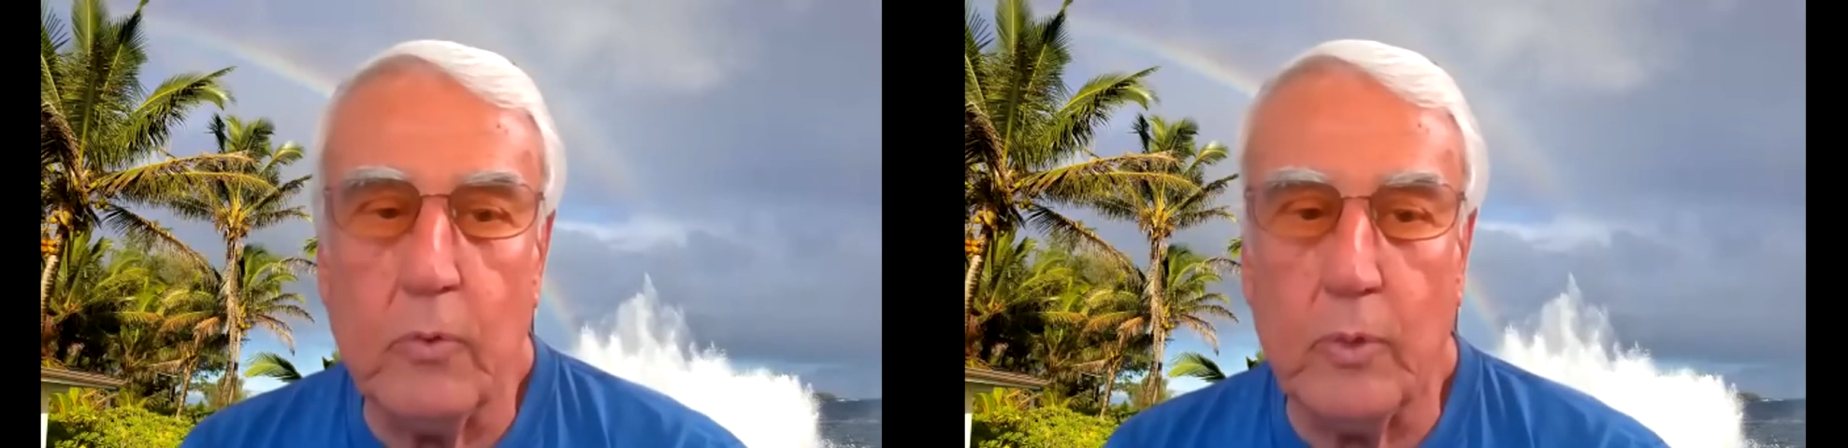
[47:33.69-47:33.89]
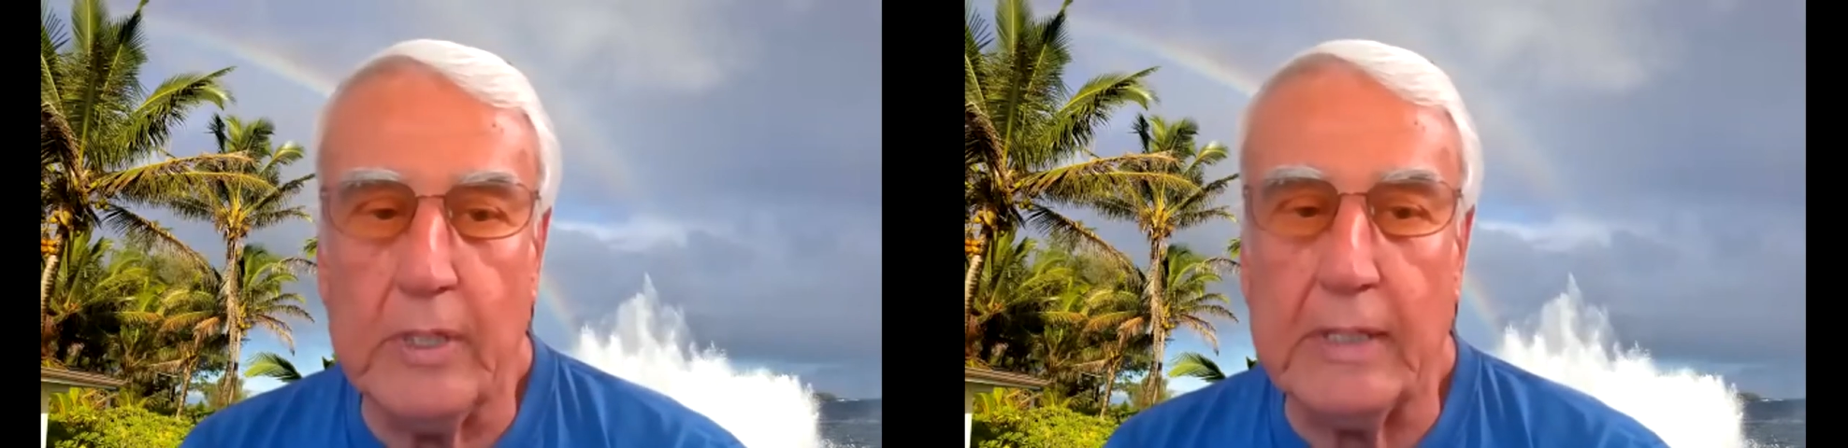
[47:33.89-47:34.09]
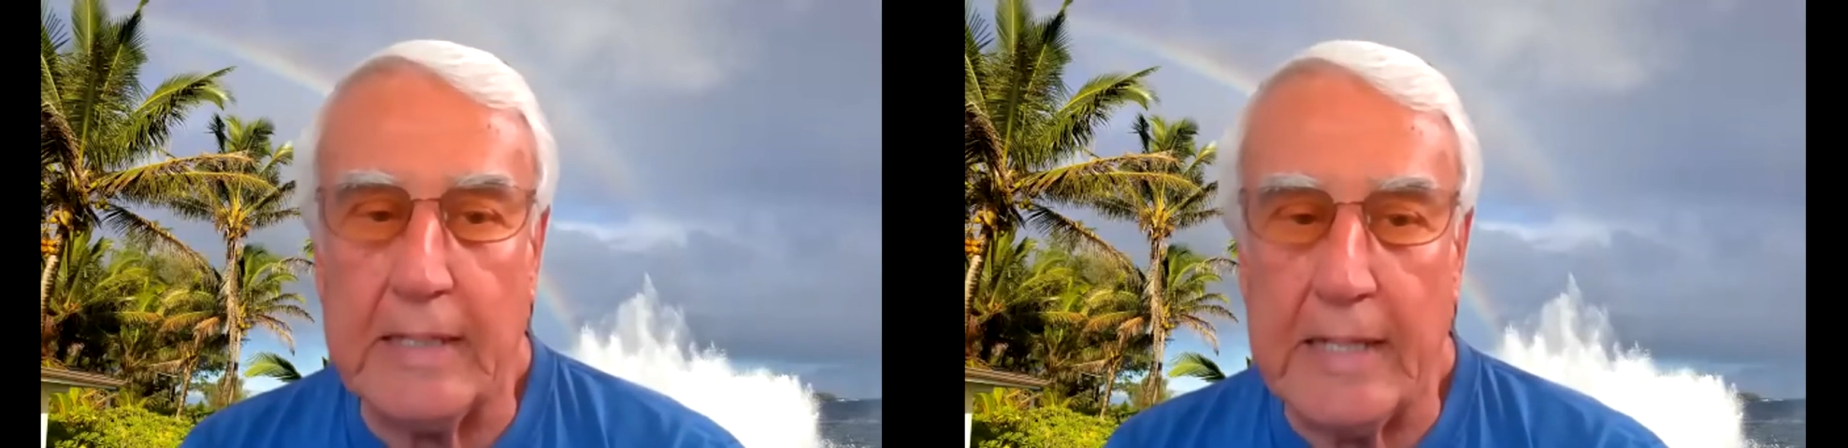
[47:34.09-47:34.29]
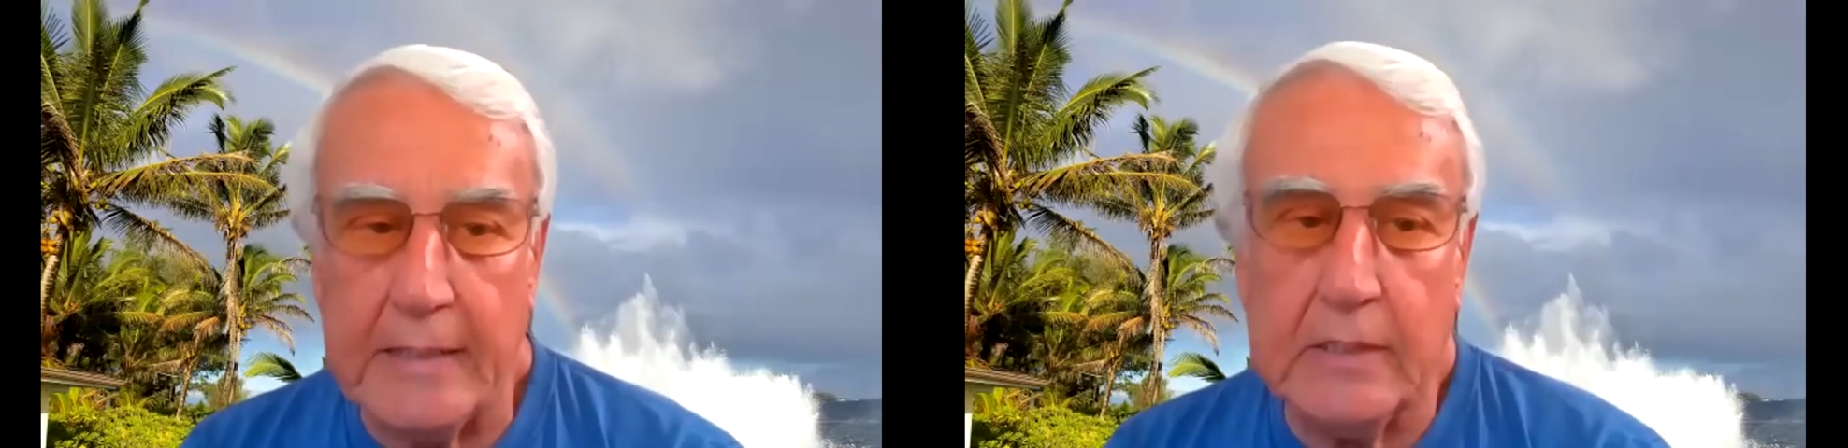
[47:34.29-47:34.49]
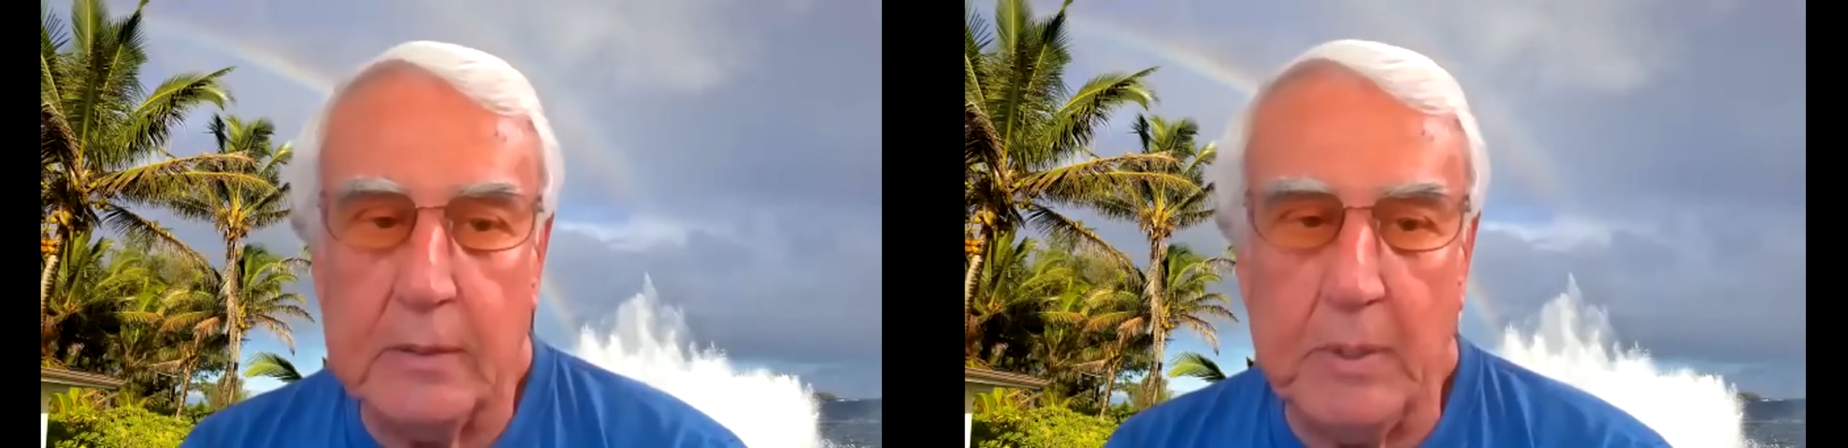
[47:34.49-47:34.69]
would
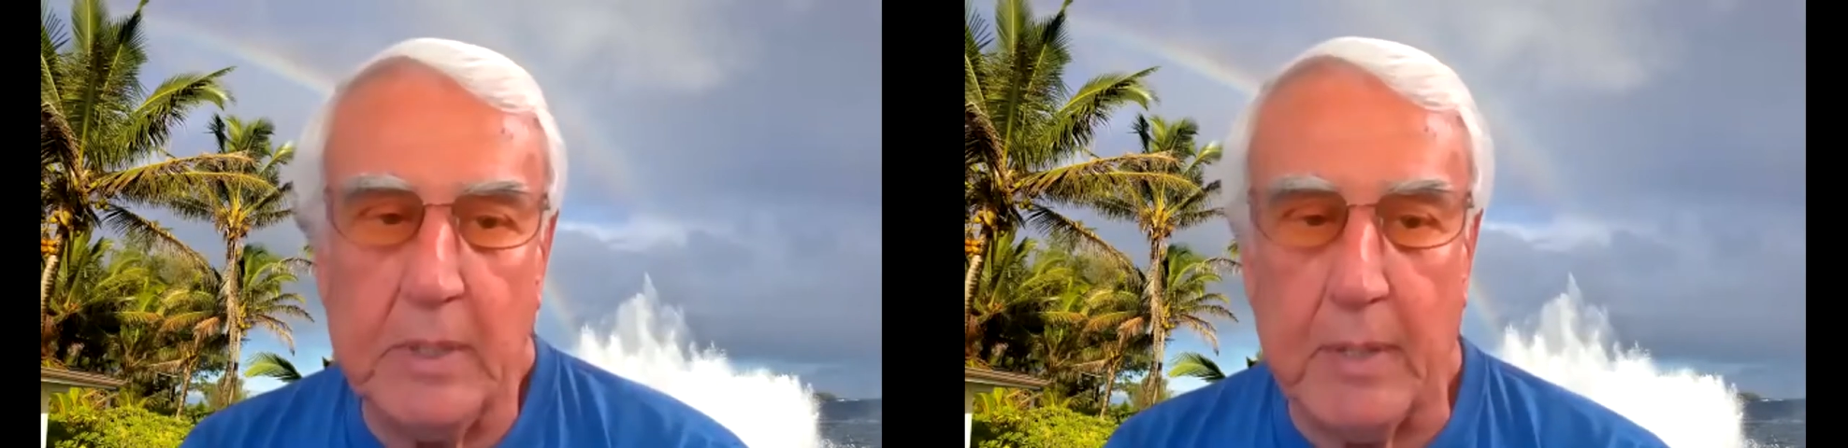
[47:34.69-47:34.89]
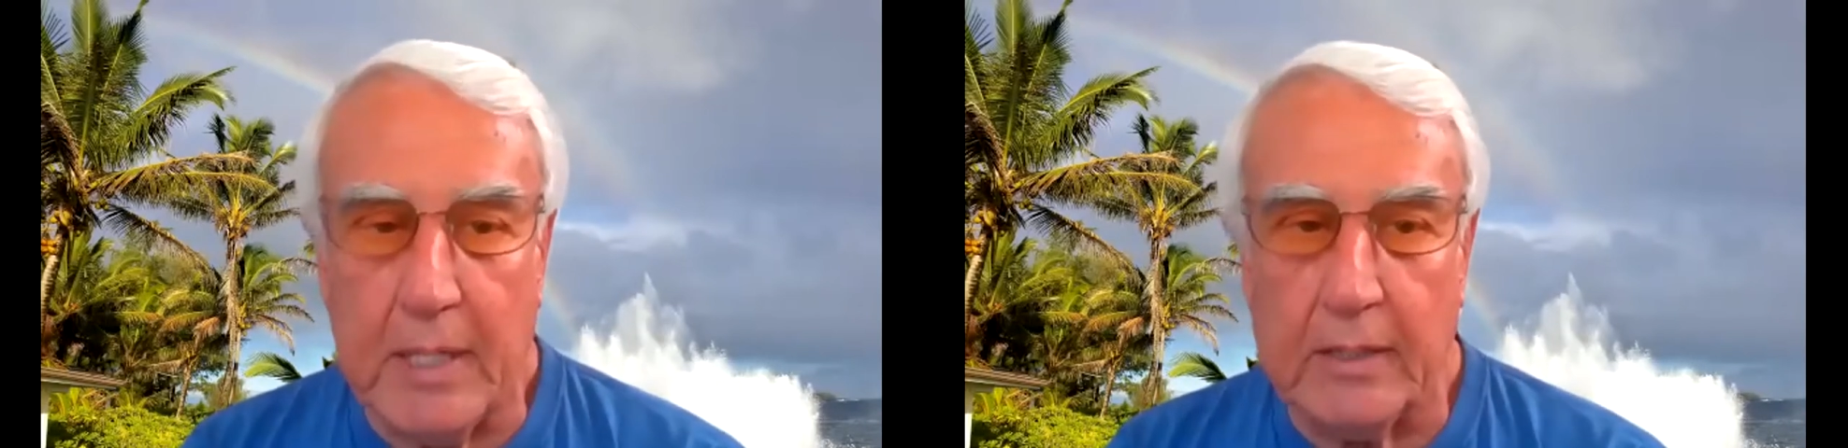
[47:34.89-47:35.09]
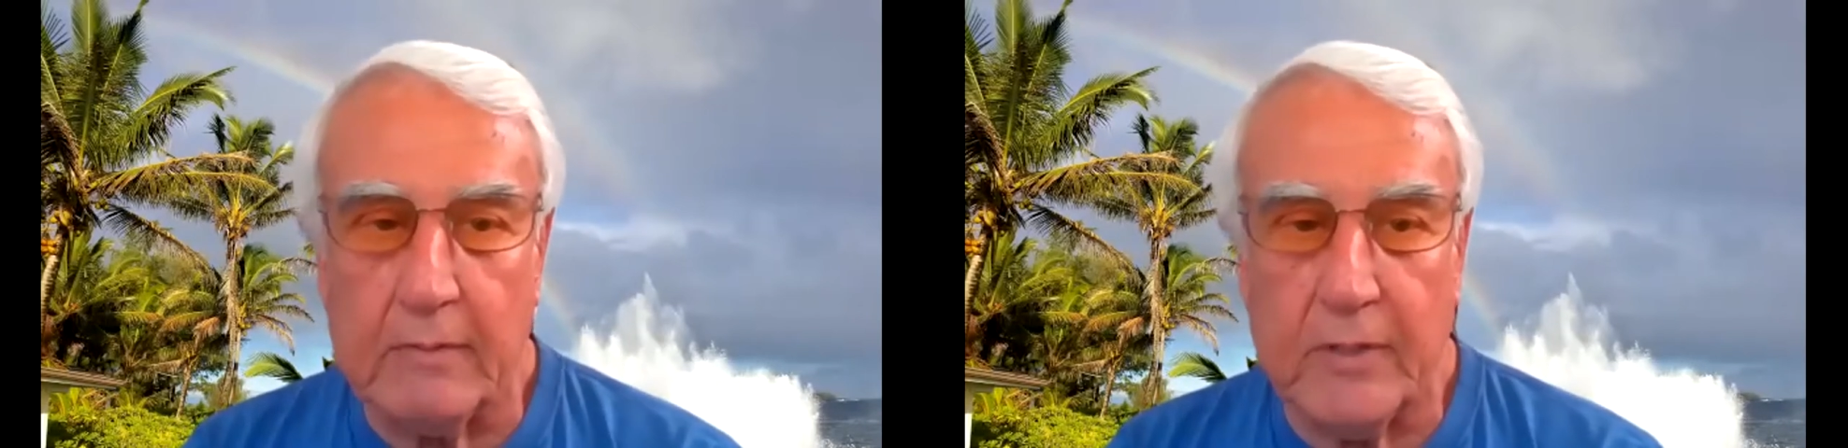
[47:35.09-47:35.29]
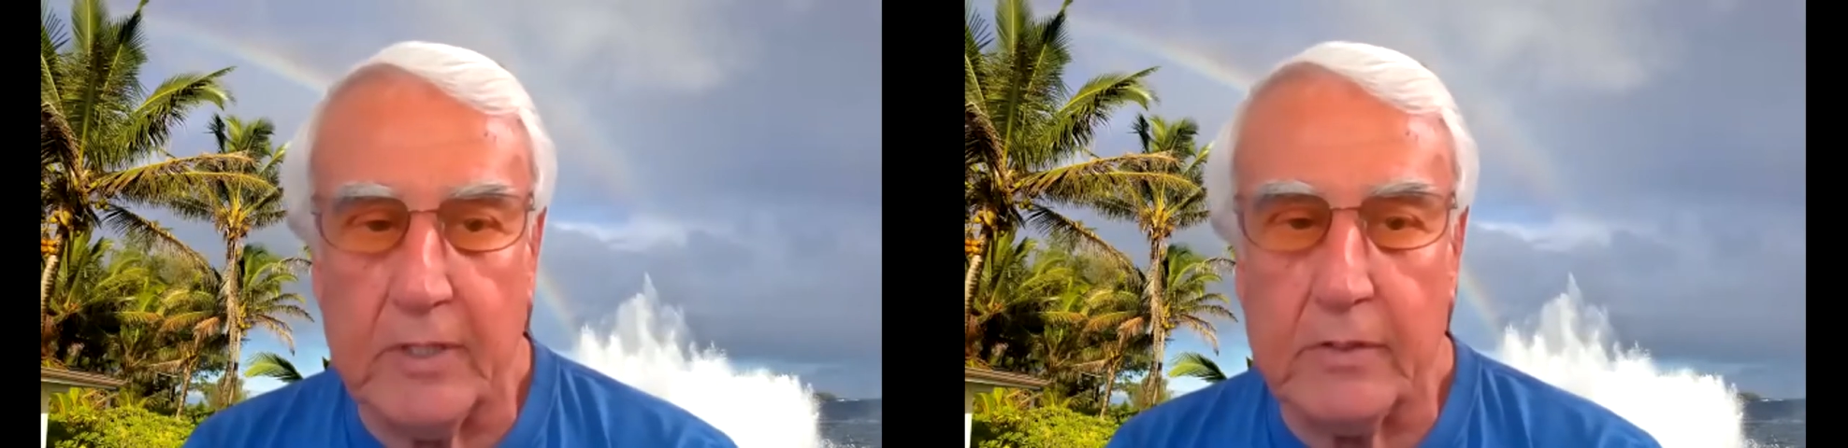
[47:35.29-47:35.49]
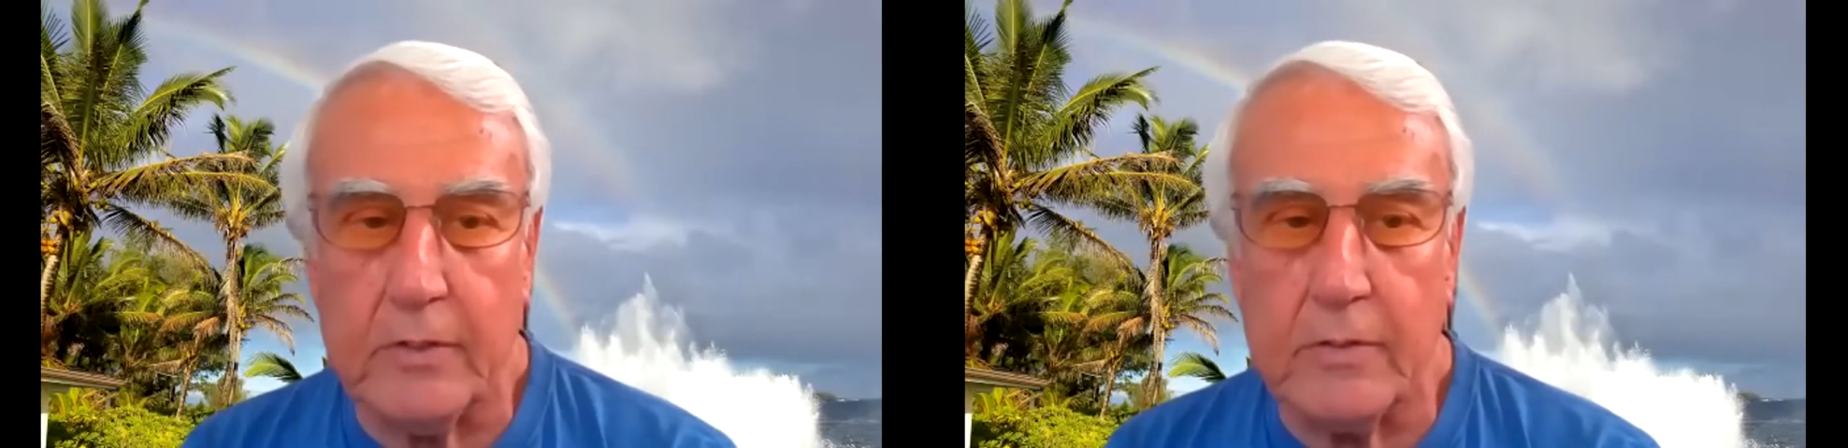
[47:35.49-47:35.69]
like to be buying
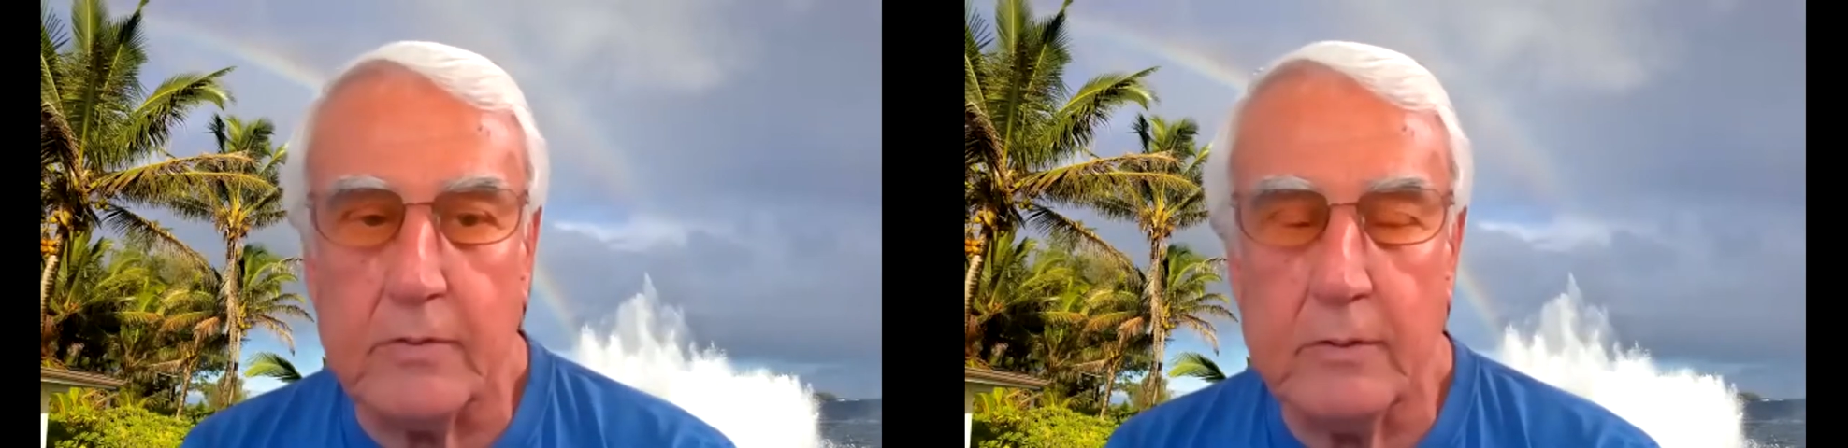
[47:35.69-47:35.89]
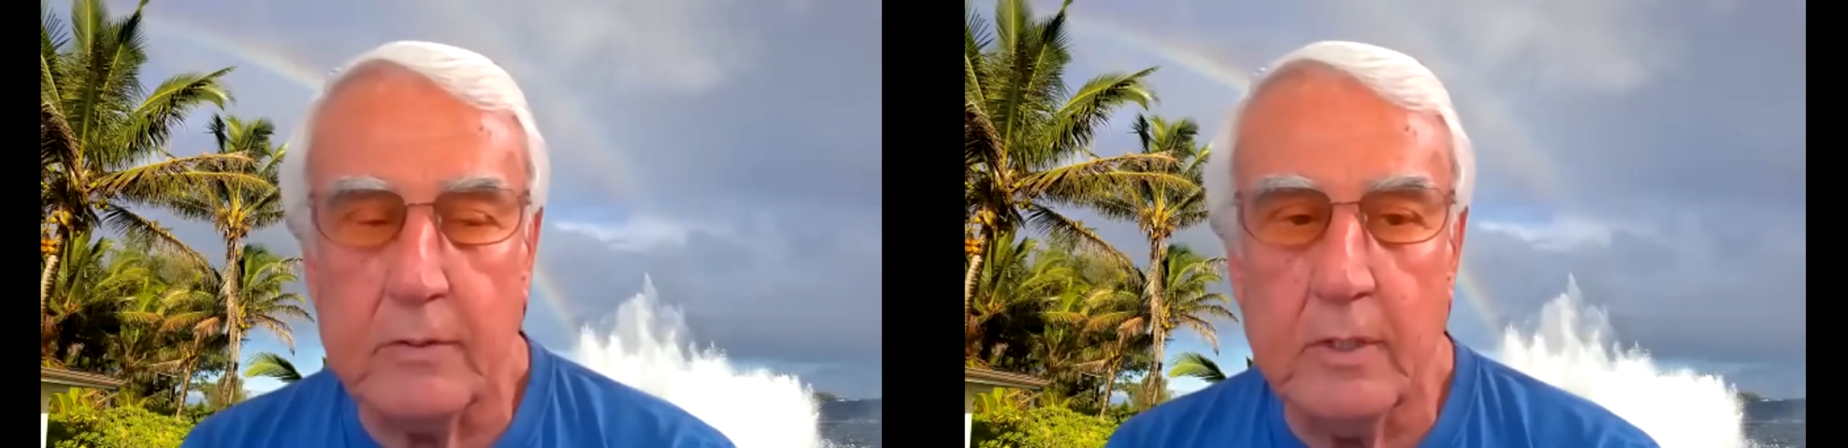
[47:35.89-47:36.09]
vineyards,